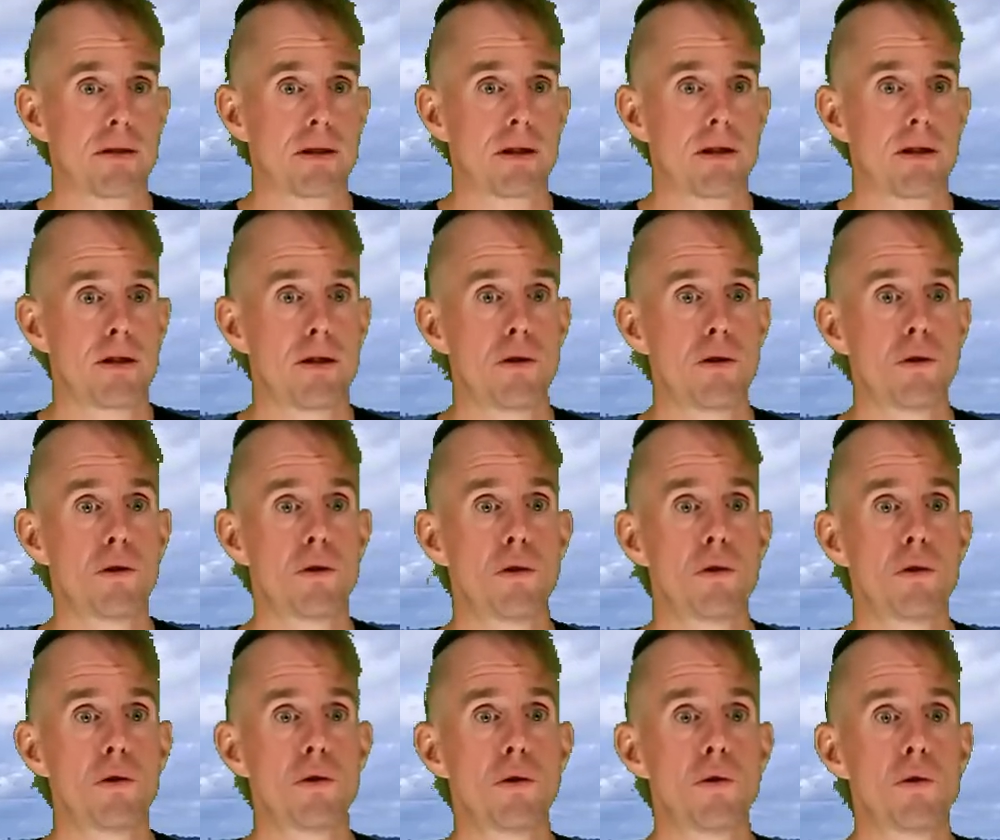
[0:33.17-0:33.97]

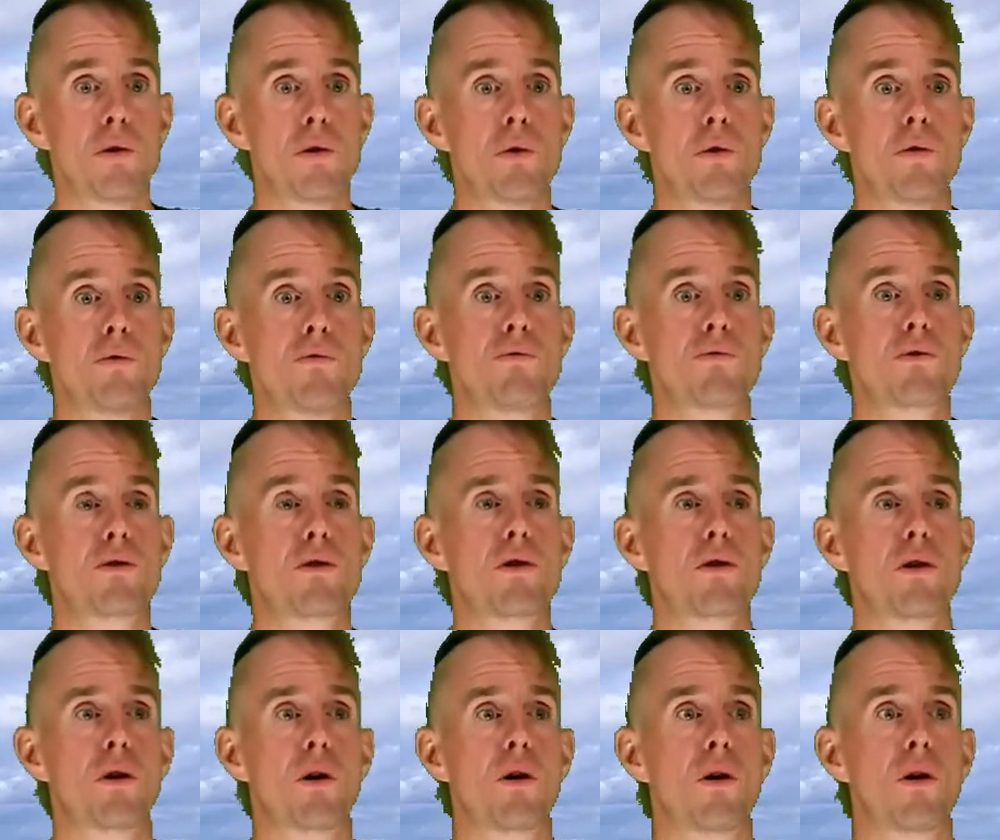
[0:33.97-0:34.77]
You've
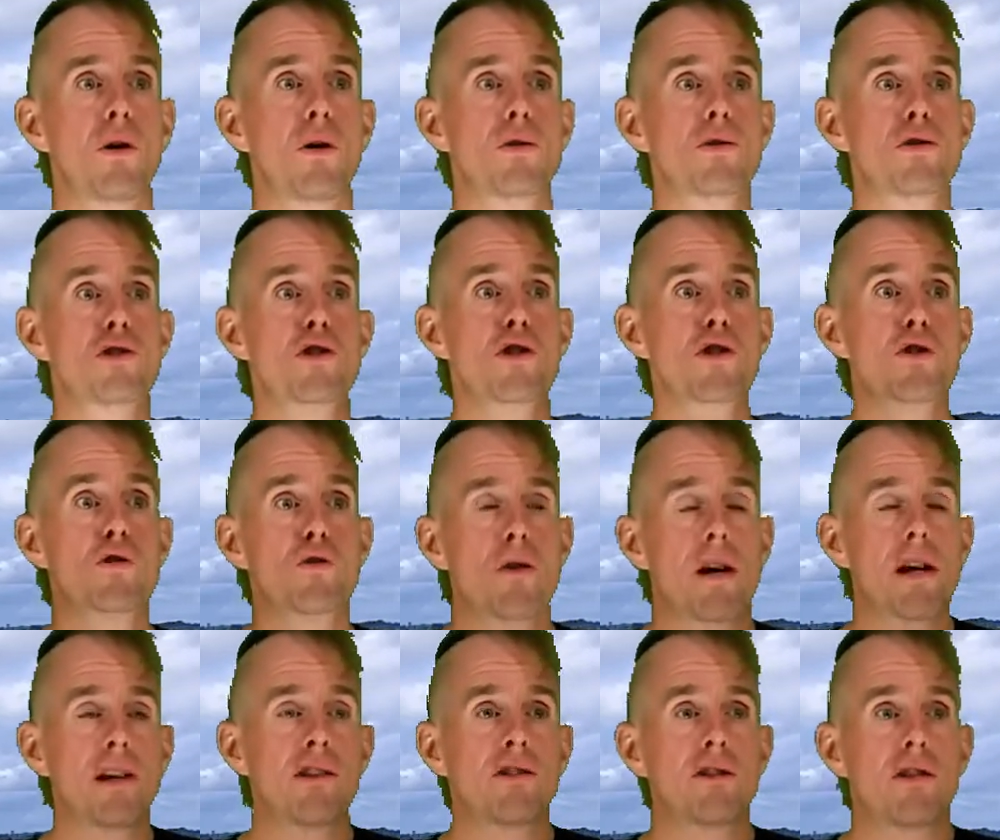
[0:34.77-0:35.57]
got
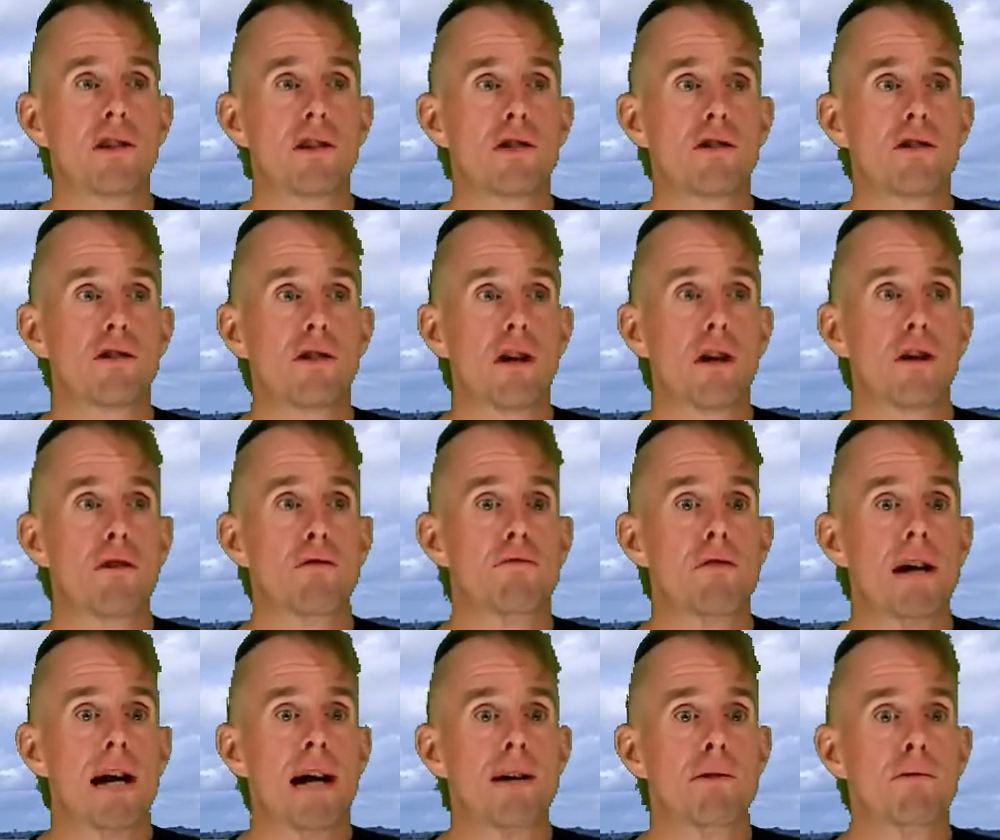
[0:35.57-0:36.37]
stresses
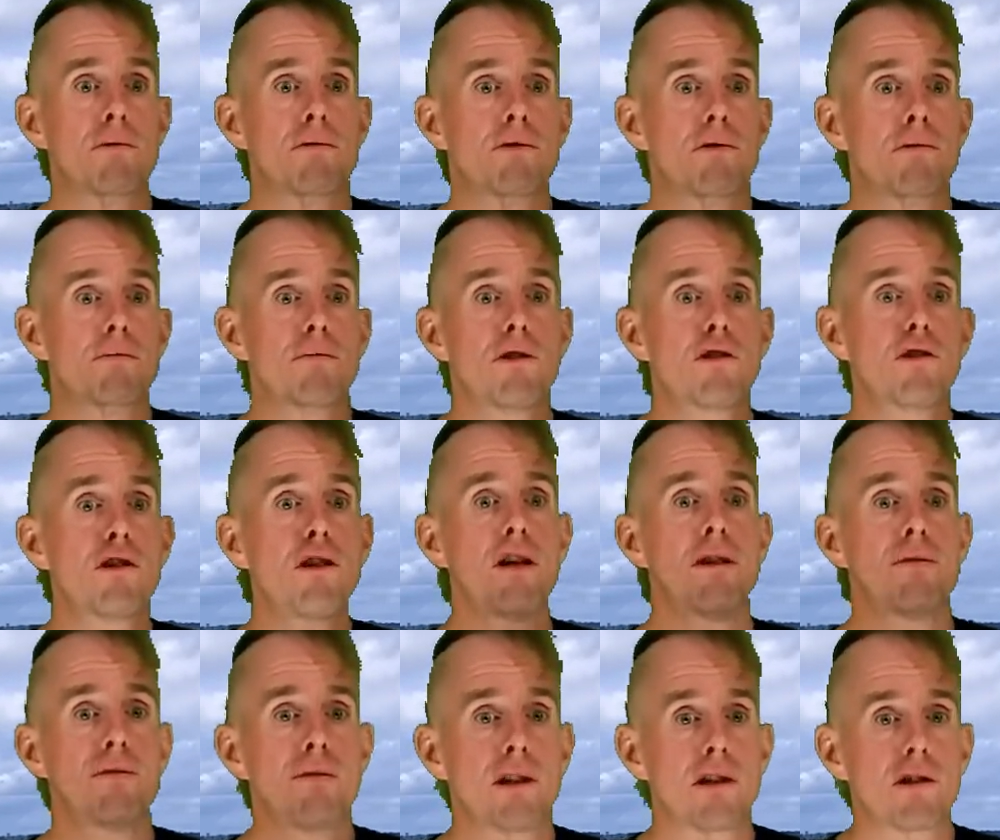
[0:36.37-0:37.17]
around the
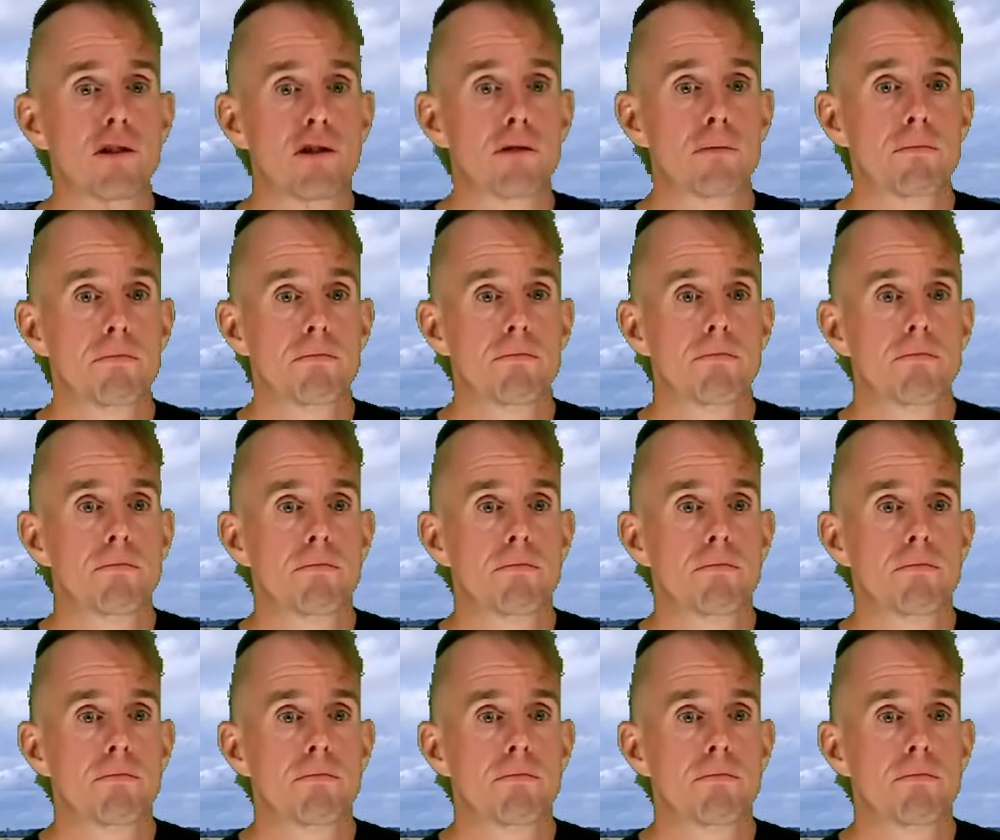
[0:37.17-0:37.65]
surface.